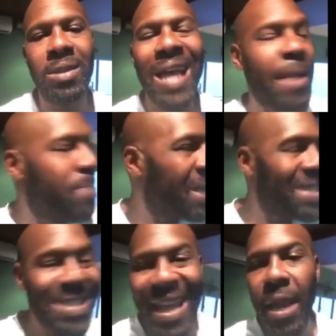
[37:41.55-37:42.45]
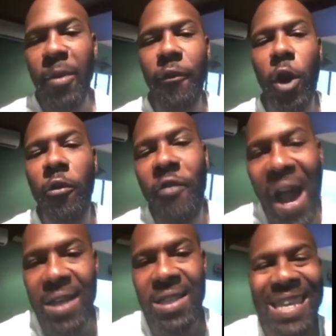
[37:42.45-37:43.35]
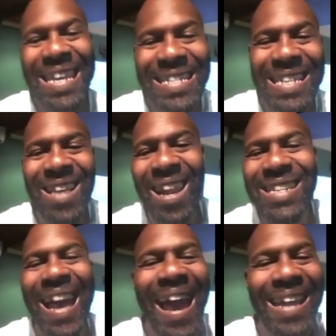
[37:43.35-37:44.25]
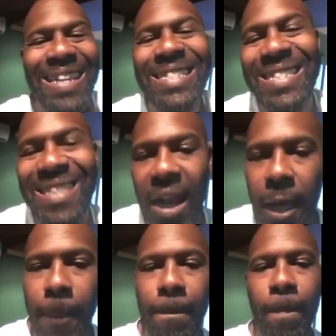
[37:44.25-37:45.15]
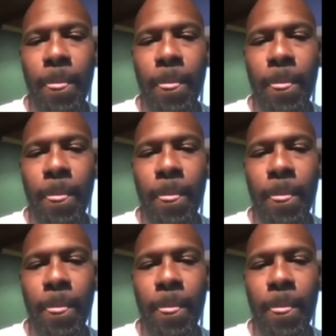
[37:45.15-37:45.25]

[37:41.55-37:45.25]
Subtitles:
That being said, let me follow facts. The EC dollar is higher than the TT dollar.